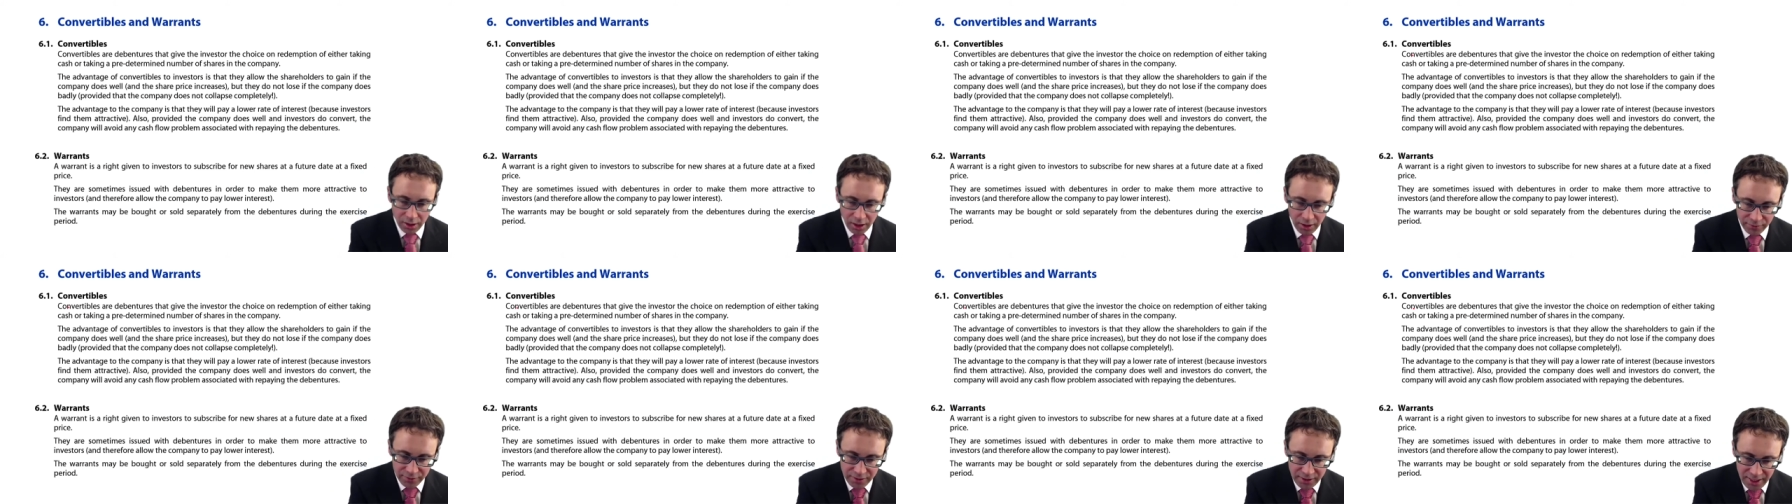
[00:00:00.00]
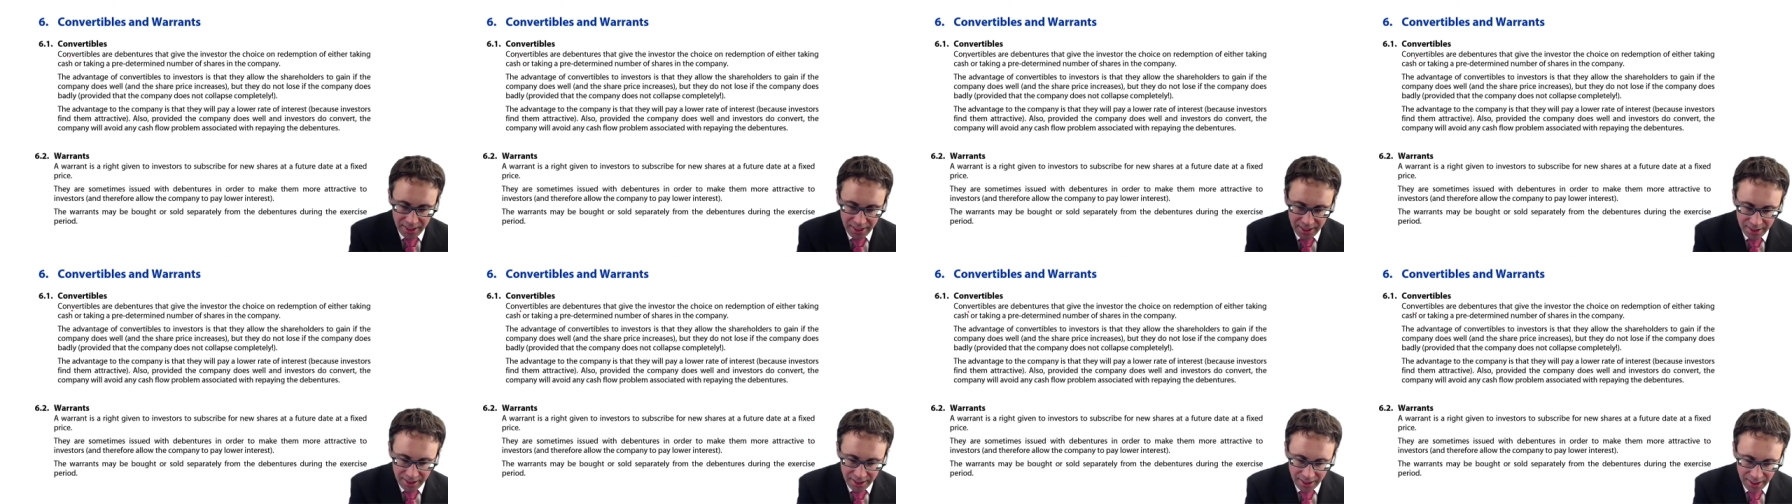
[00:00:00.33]
of
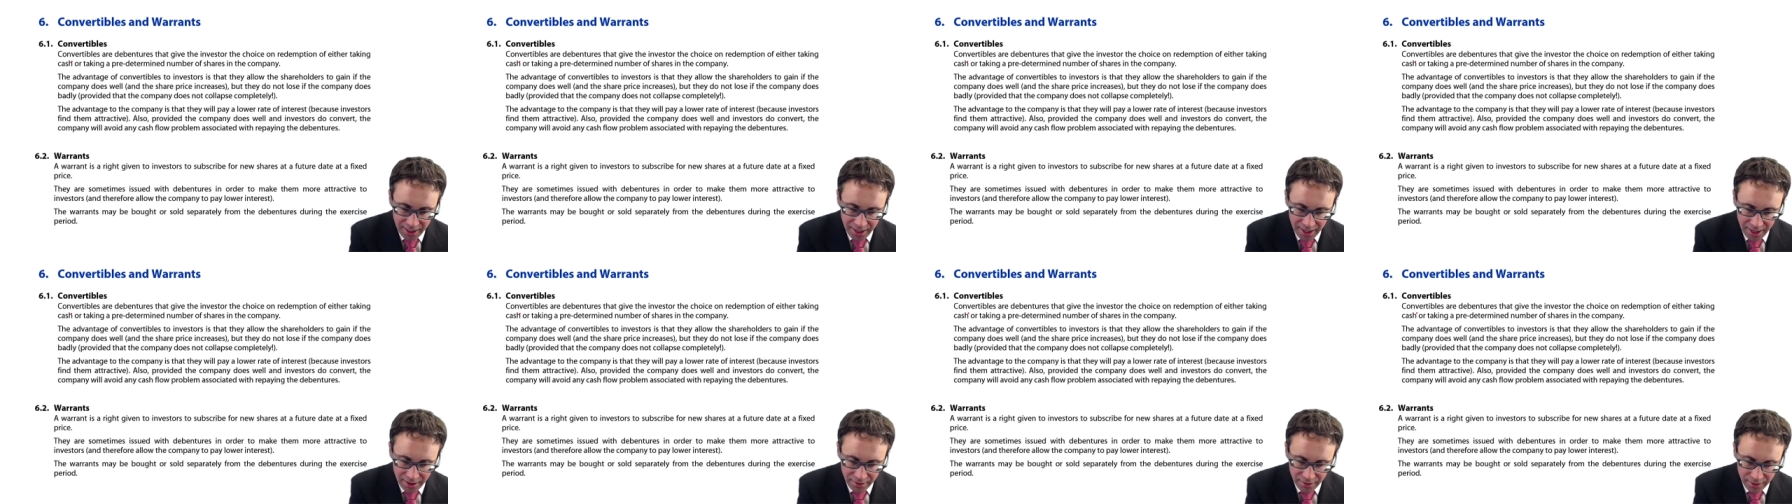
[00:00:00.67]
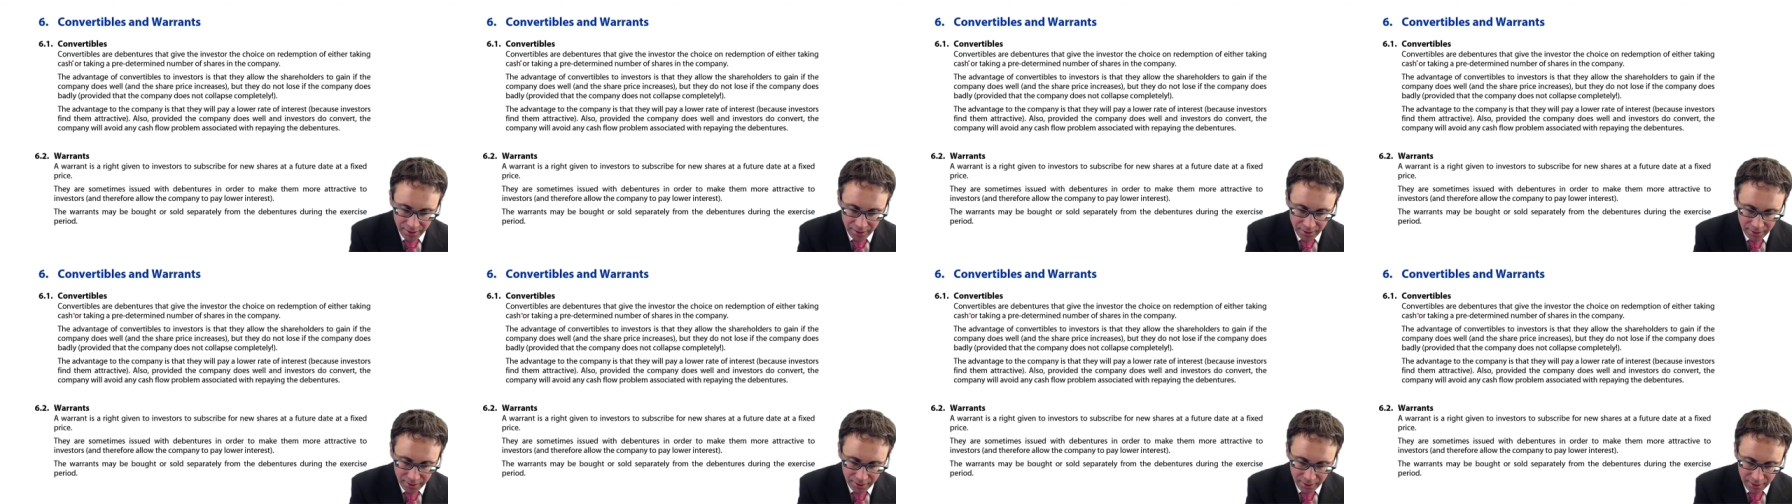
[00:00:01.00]
taking
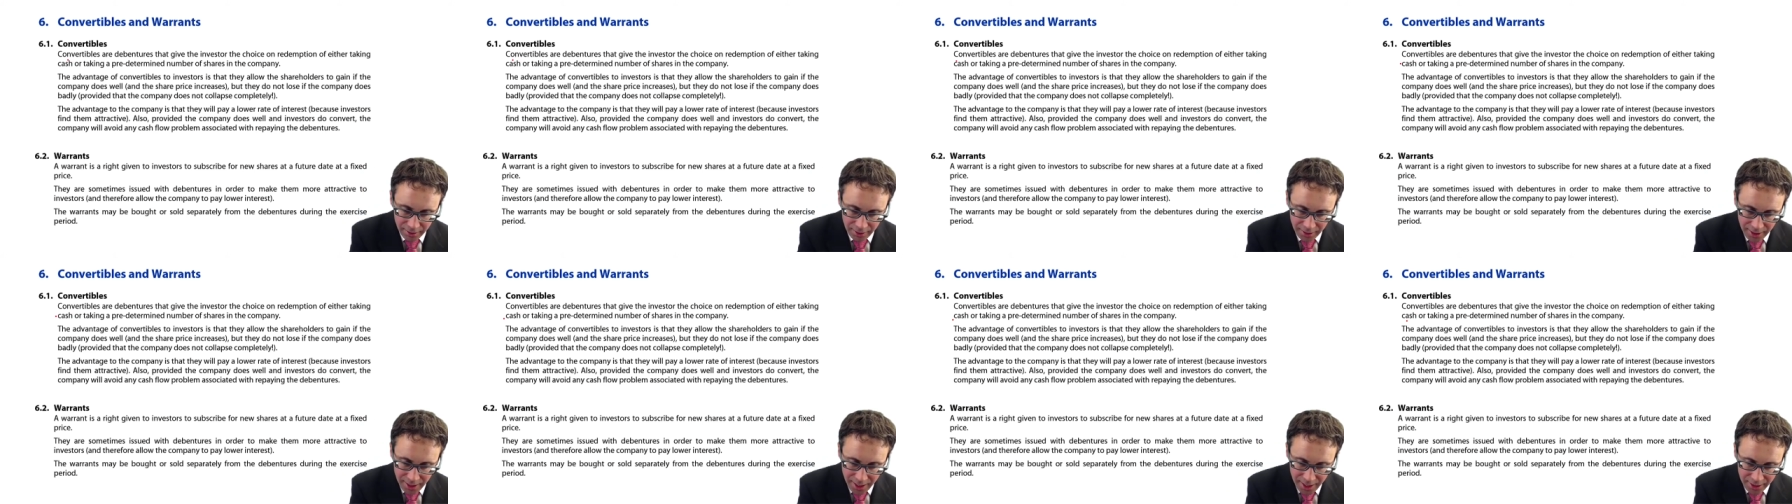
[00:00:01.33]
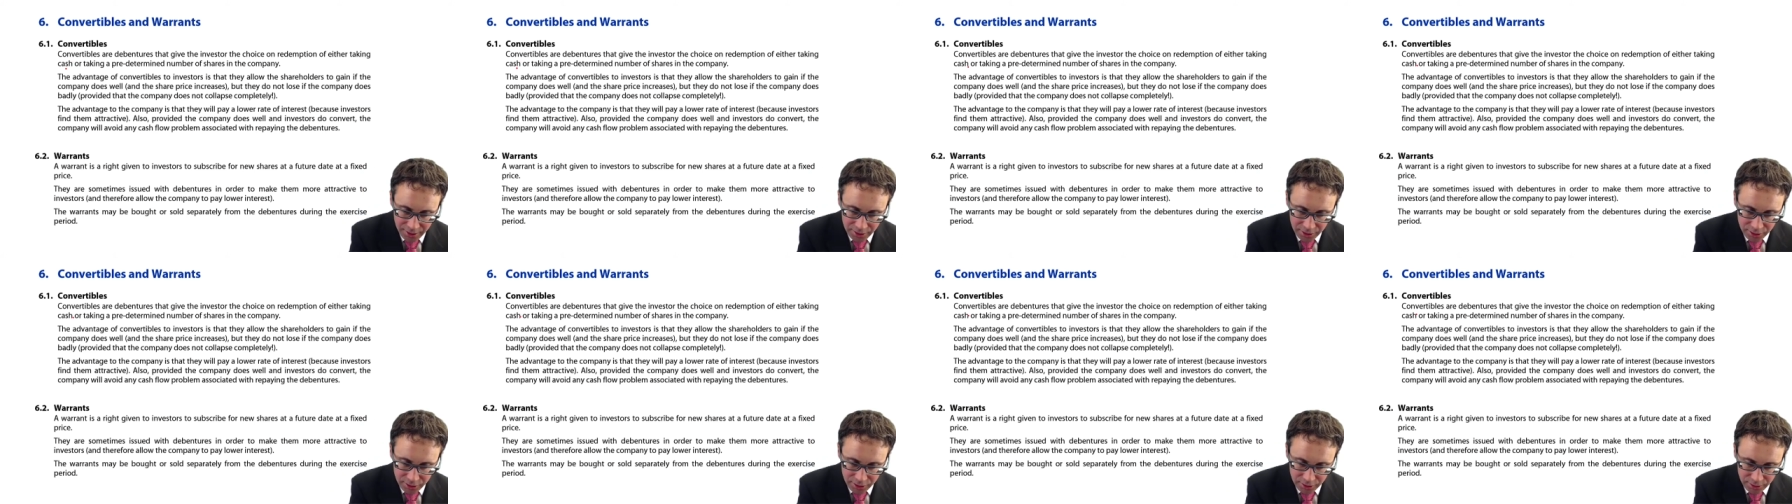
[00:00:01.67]
either
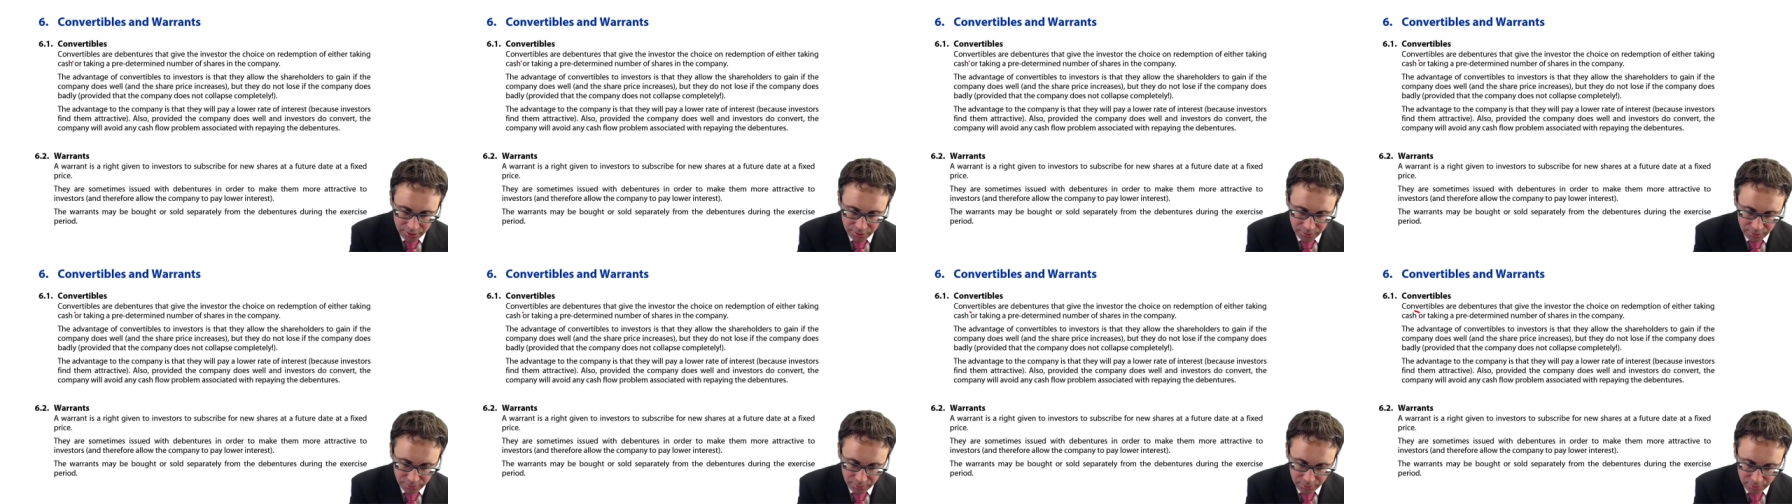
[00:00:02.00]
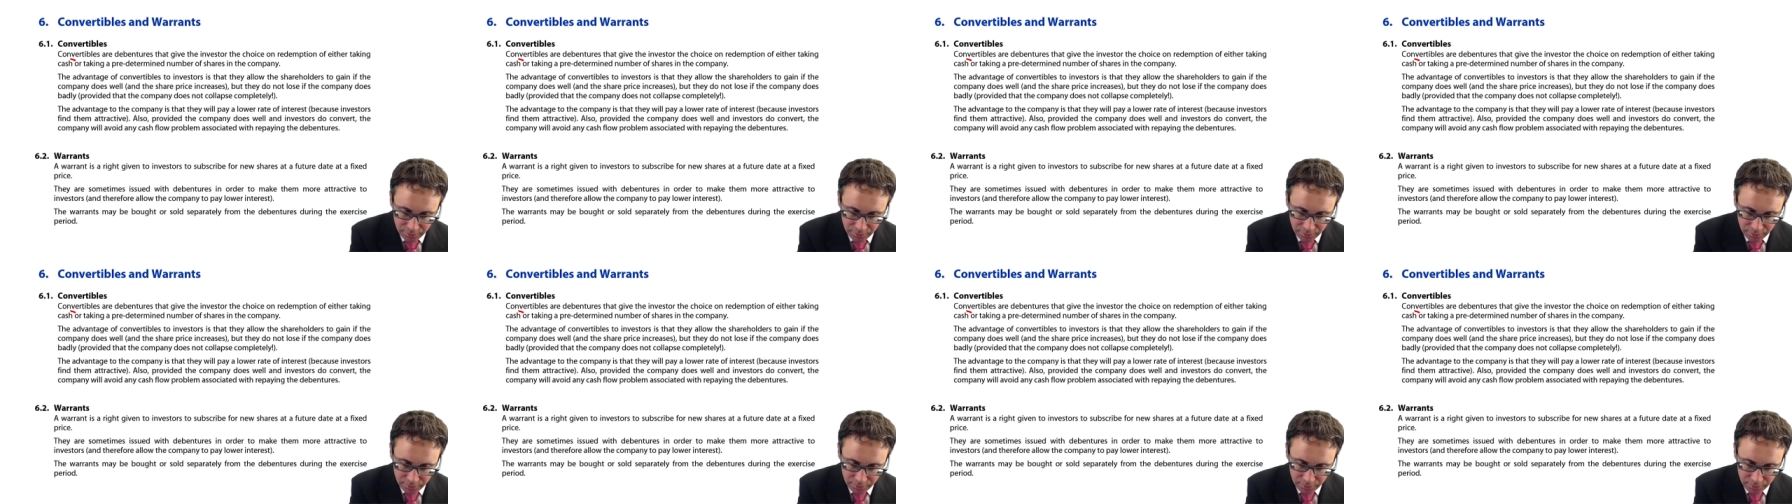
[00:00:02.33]
cash